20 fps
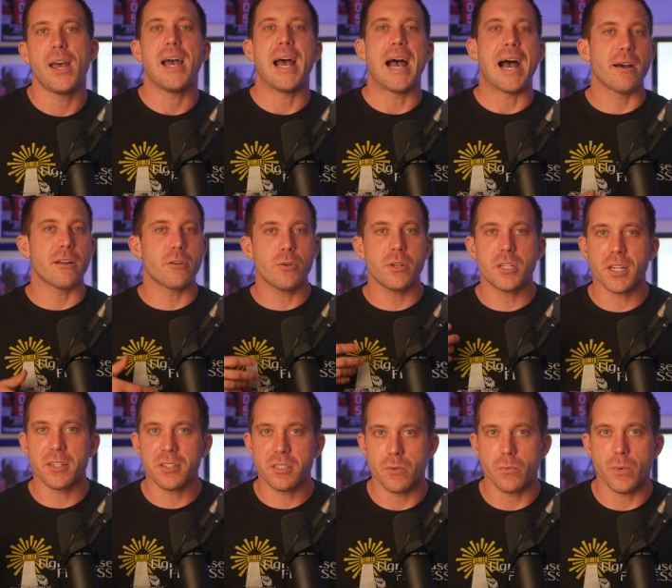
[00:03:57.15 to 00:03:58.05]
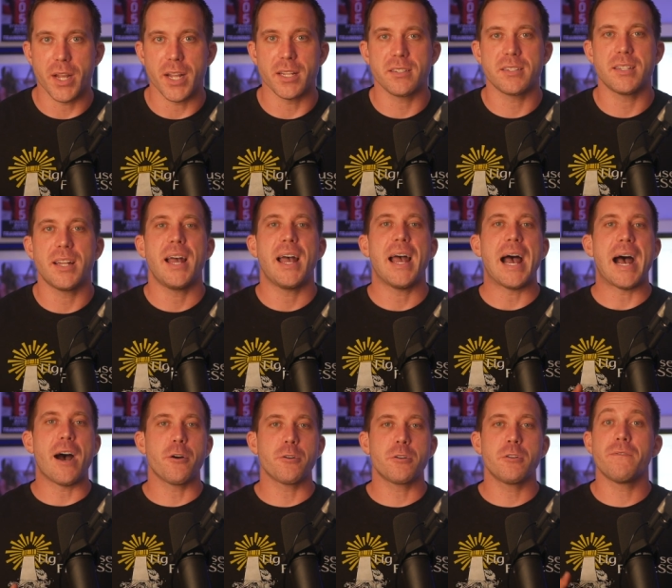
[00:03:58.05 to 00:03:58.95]
how to adjust the weights,
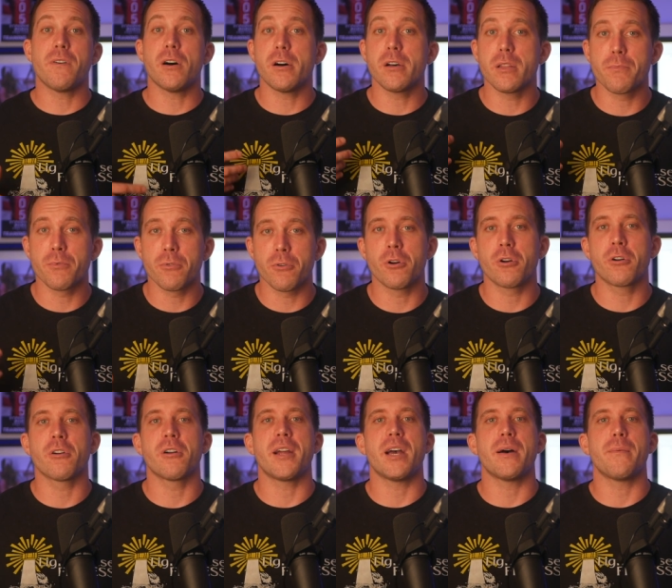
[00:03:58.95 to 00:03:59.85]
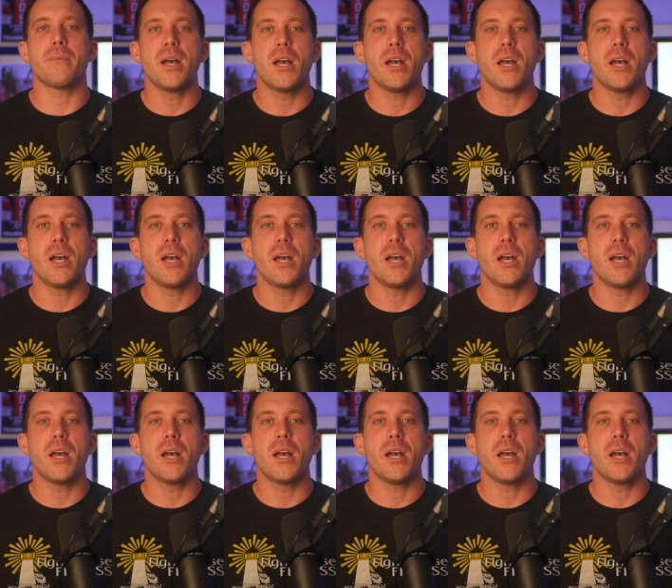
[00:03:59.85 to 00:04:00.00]
how to follow the program,